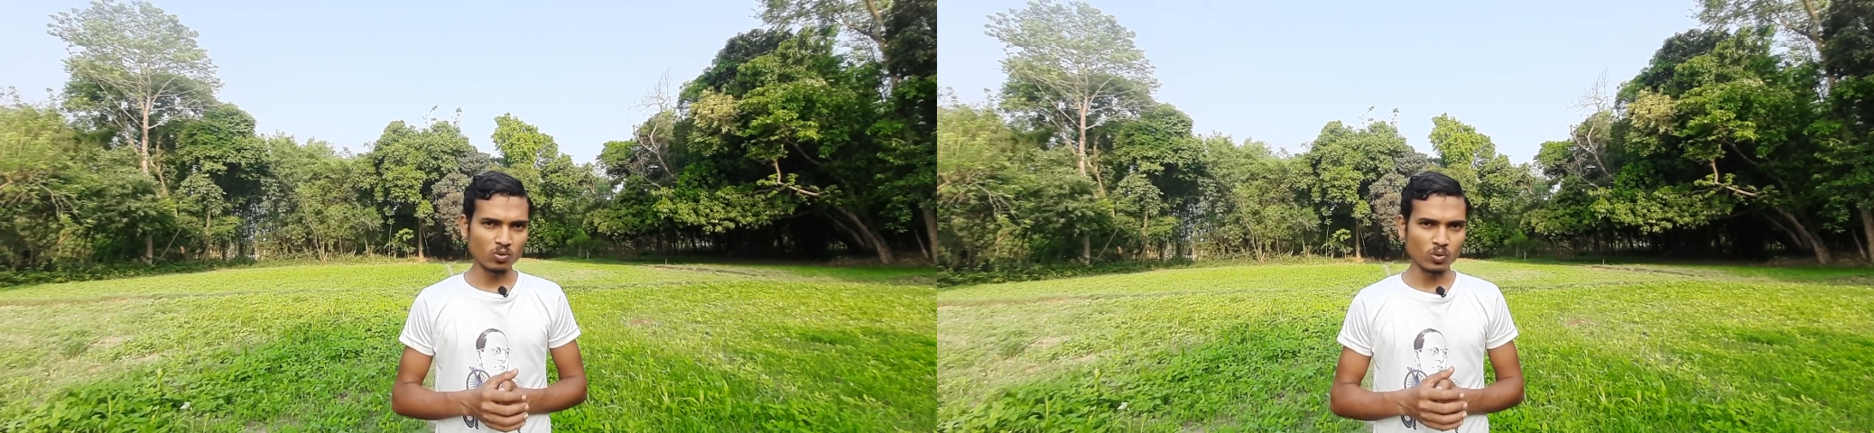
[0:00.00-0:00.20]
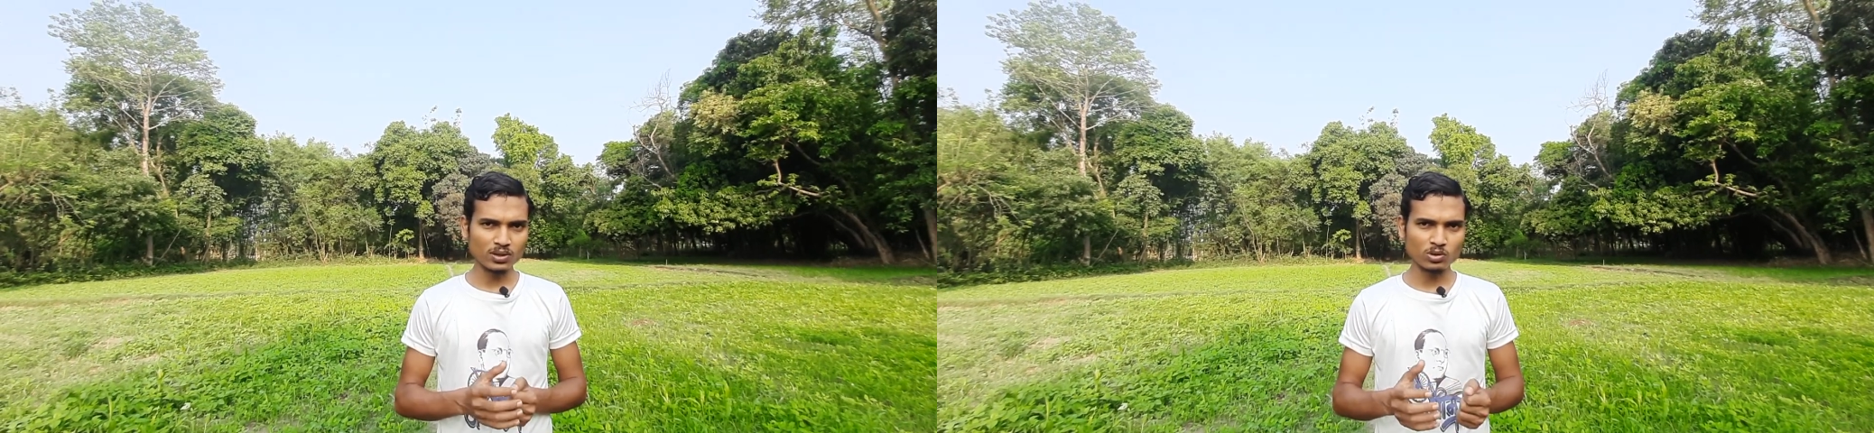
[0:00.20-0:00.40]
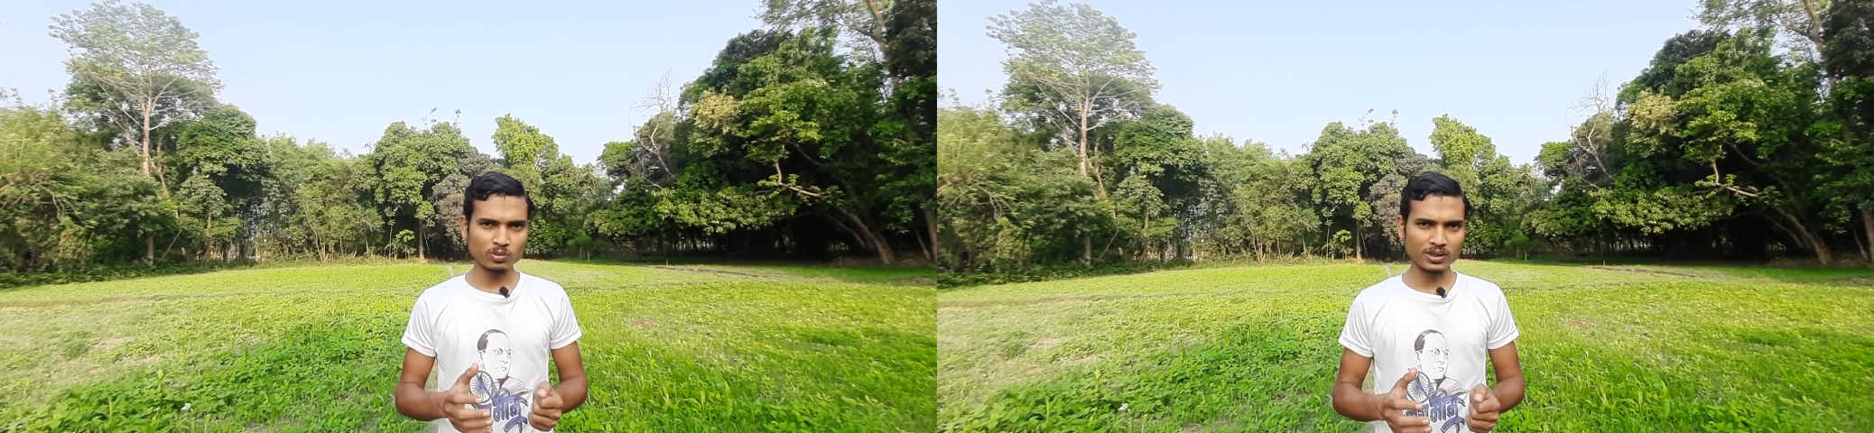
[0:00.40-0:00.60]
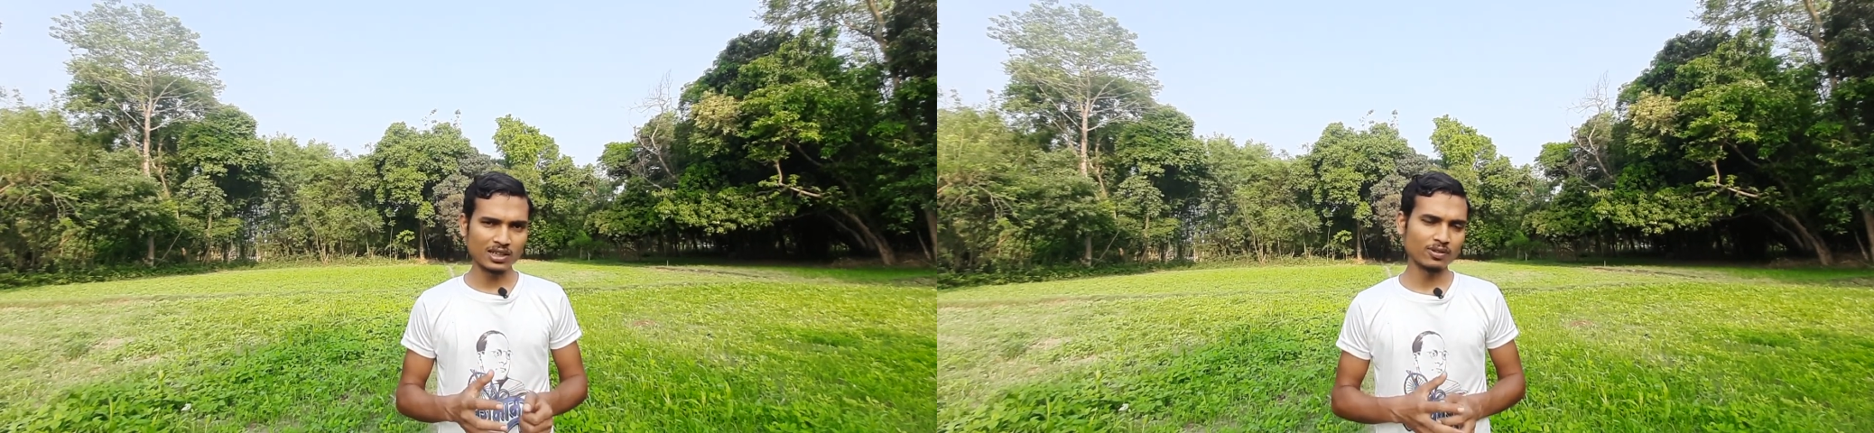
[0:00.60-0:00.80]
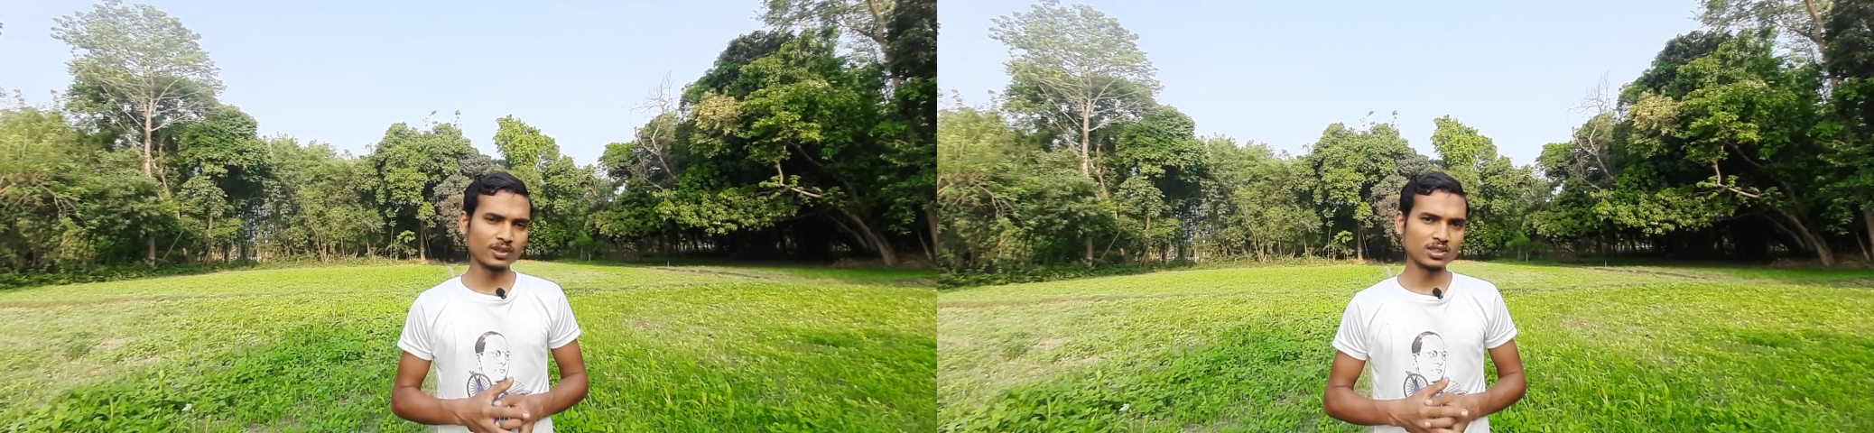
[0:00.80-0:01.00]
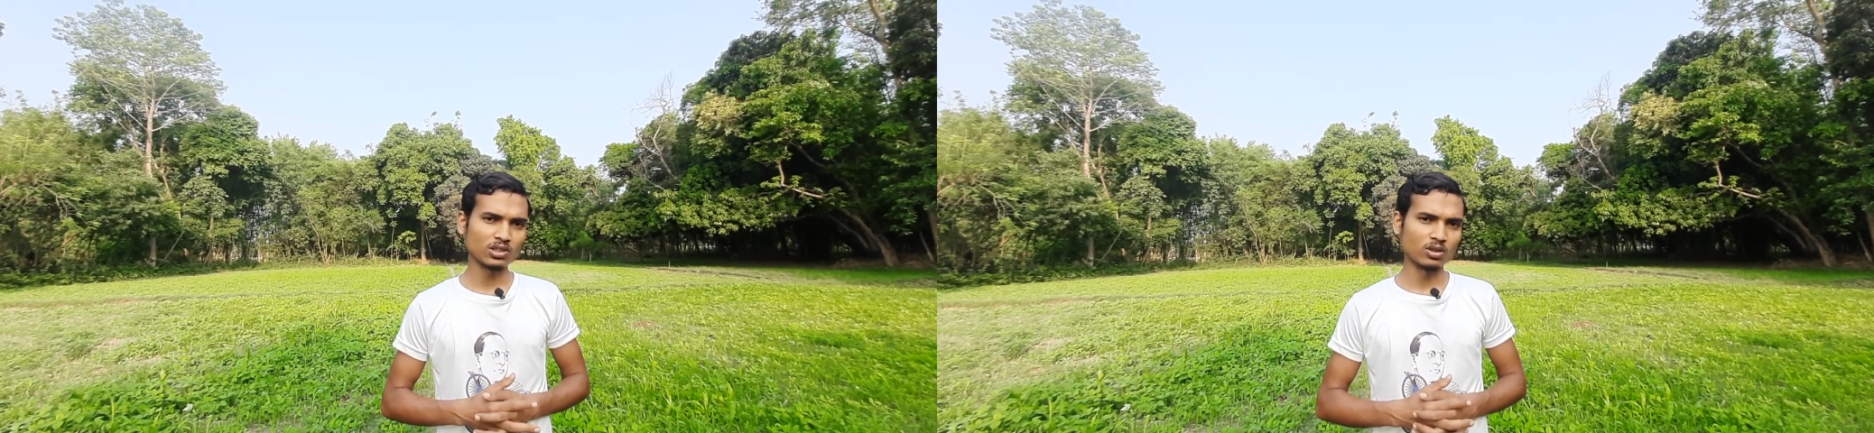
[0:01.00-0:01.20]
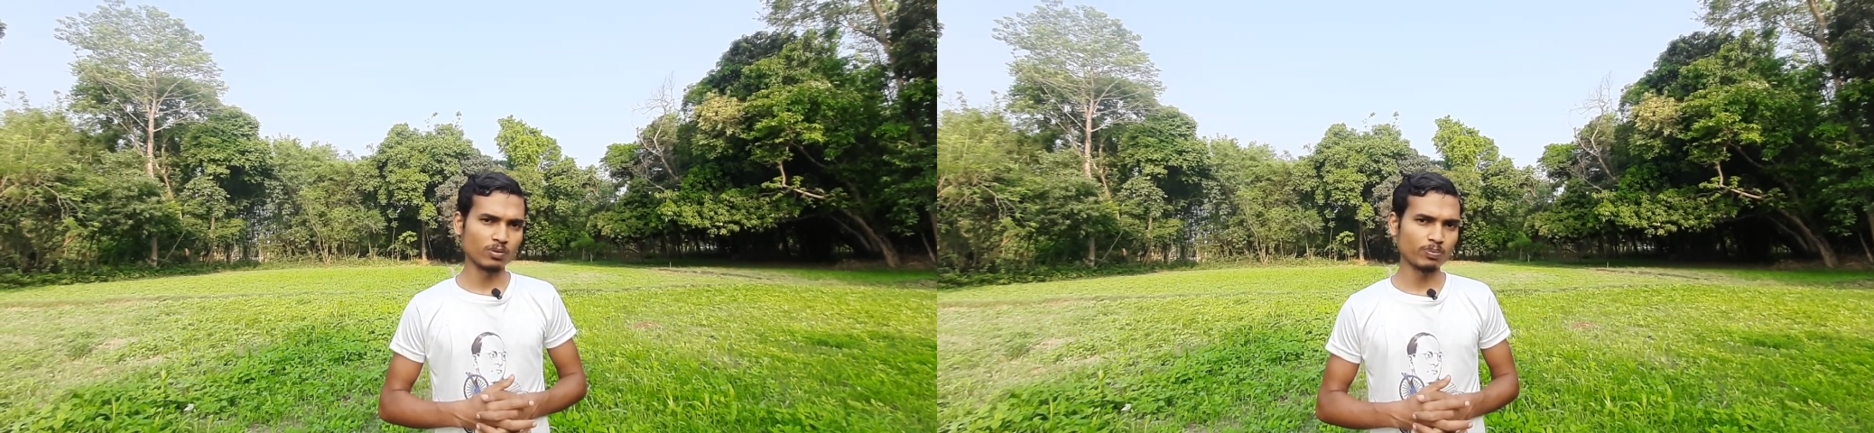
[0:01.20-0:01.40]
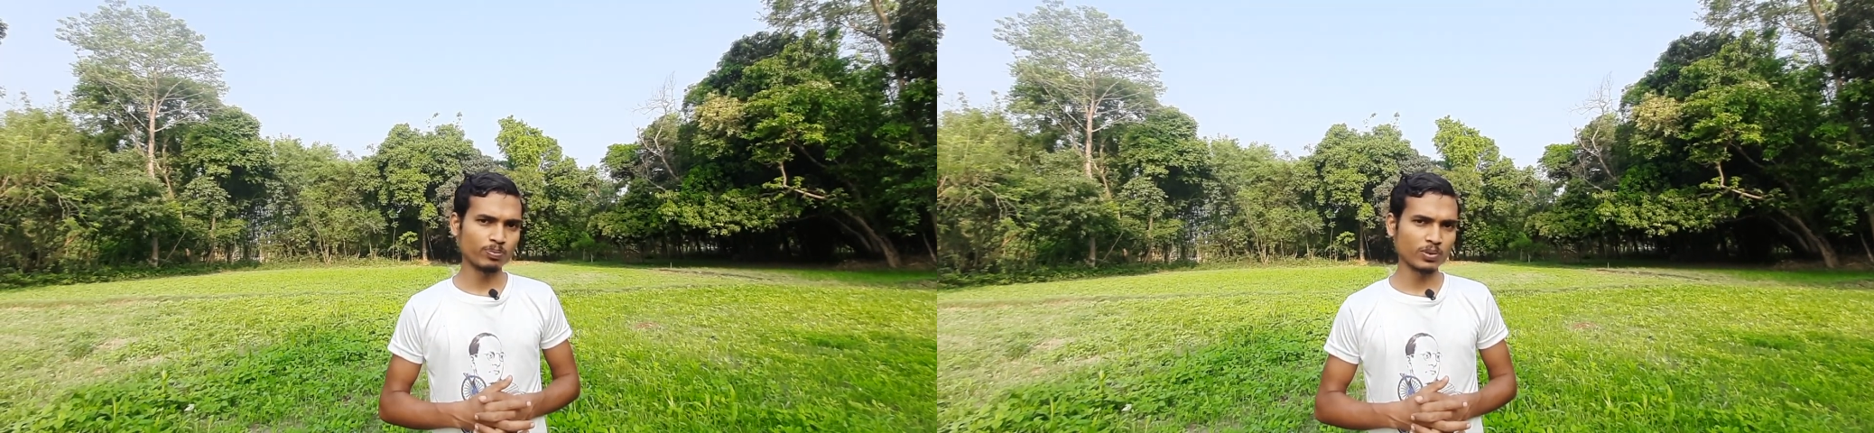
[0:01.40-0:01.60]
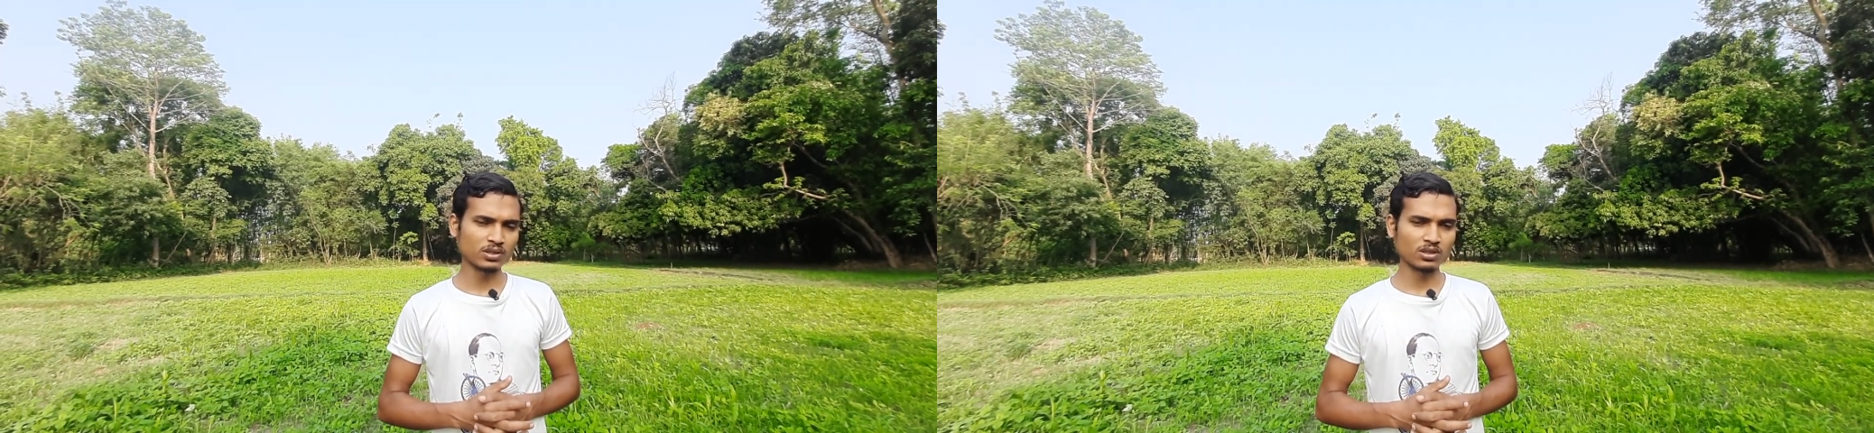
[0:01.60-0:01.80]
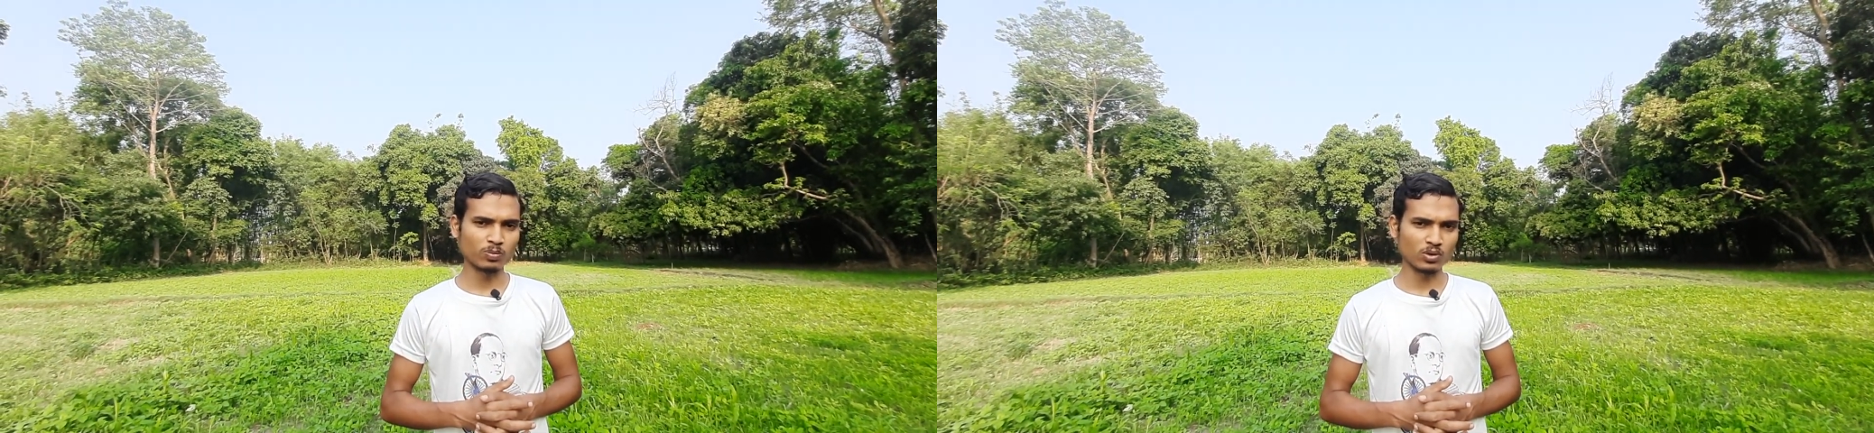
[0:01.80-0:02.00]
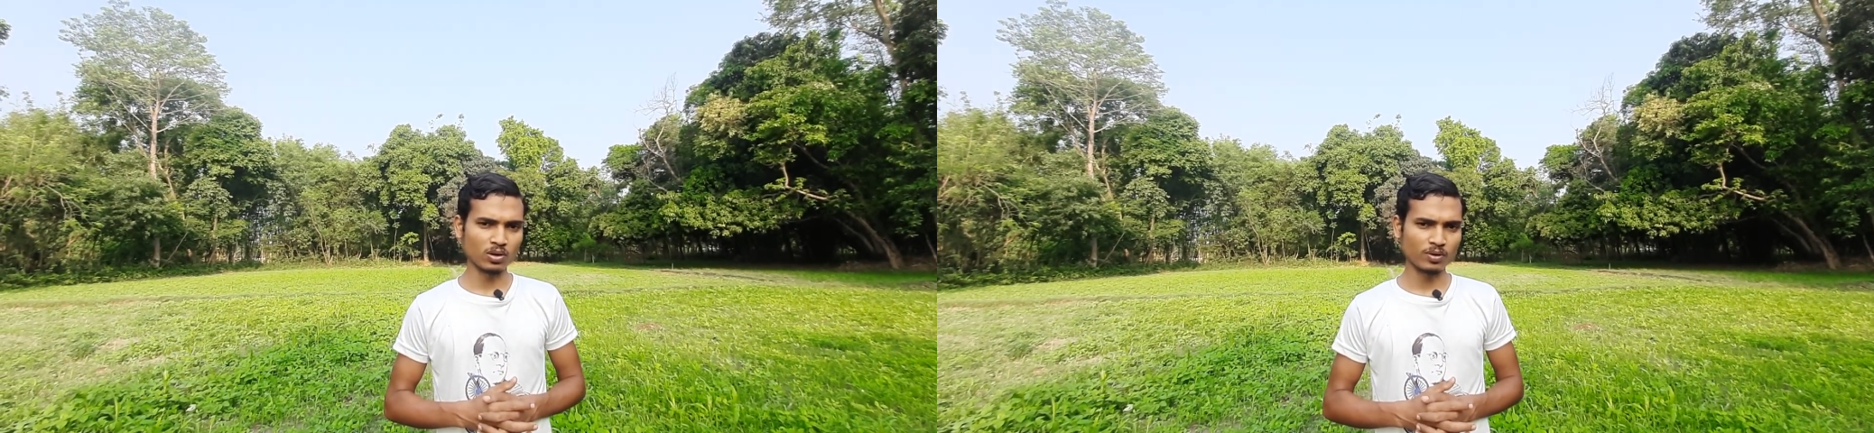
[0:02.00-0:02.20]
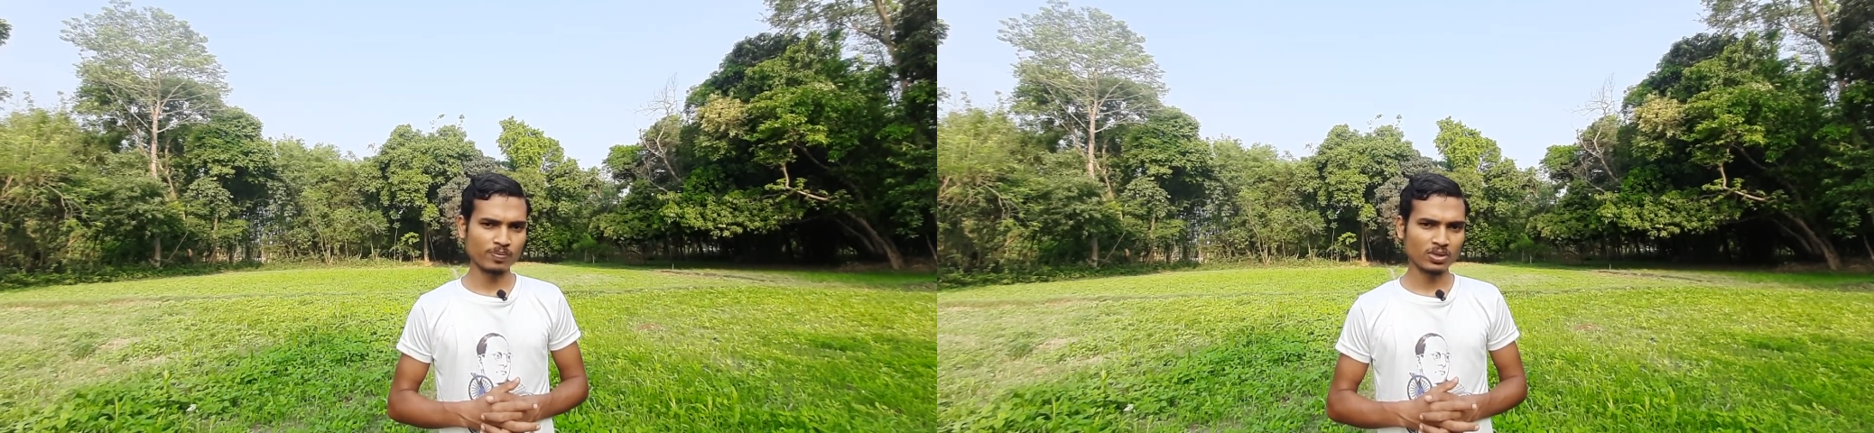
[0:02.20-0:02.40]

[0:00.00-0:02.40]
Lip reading: what should be the definition of personal pronoun.